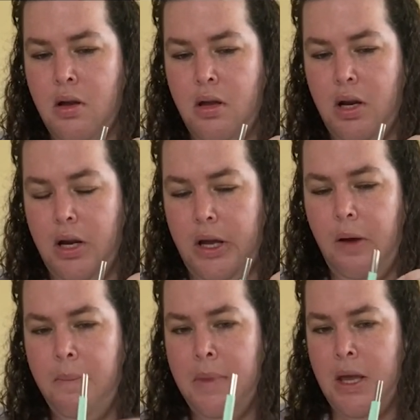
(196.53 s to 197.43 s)
There you
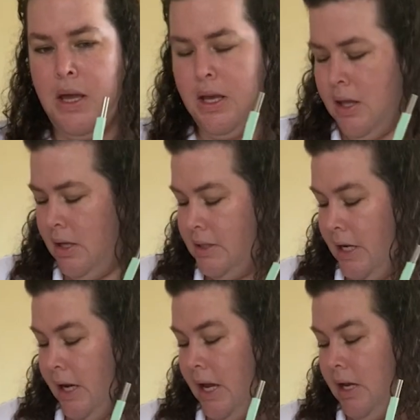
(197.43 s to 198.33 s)
go. Then
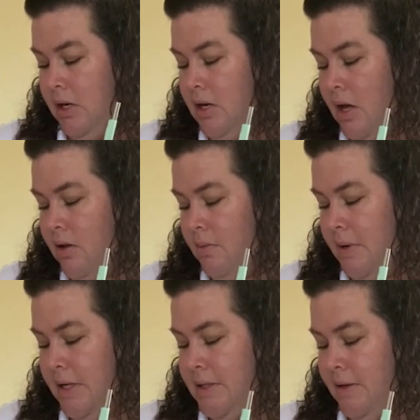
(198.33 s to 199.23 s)
take another
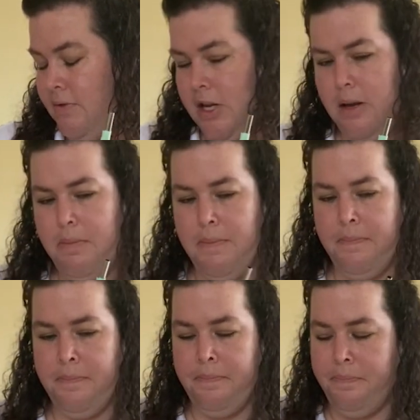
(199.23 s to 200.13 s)
piece of tape.
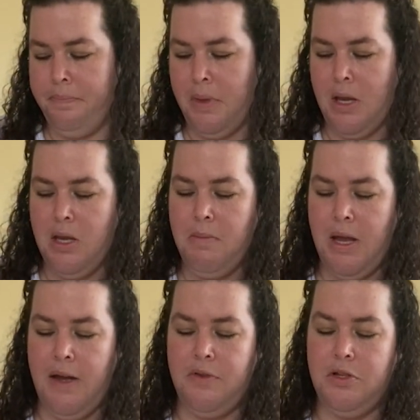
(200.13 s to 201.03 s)
You might
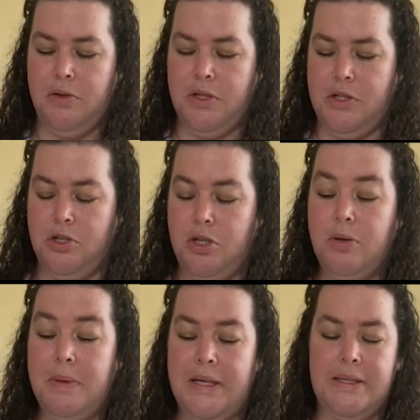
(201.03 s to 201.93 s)
have to do this in 2
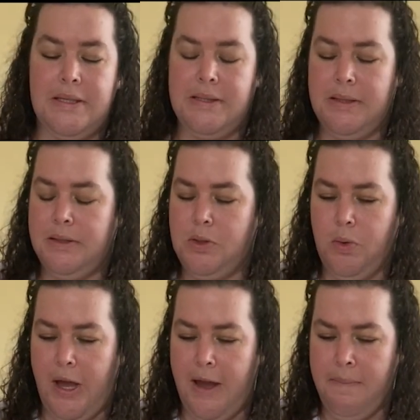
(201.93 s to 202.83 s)
pieces, it's
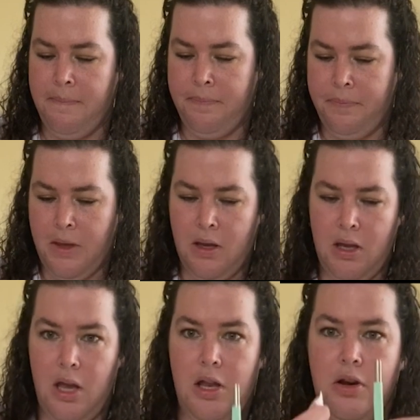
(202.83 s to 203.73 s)
okay.
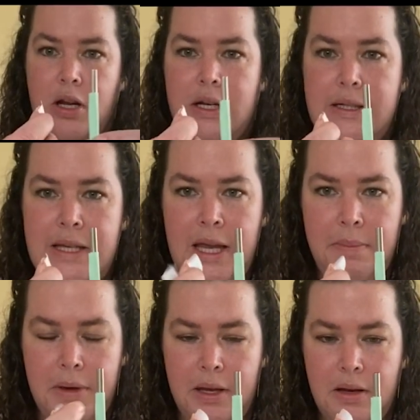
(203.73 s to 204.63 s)
And you're gonna tape
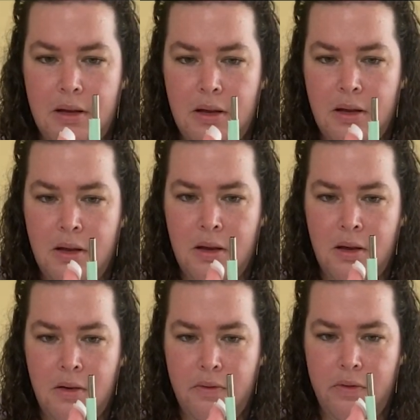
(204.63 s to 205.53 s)
it
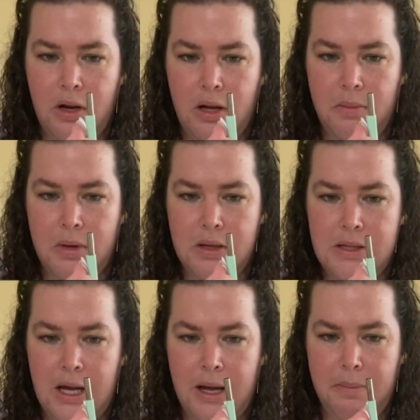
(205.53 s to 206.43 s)
from the
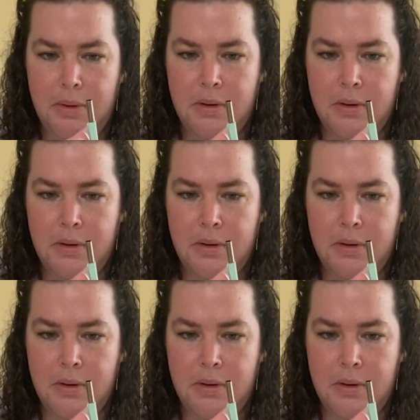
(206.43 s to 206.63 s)
top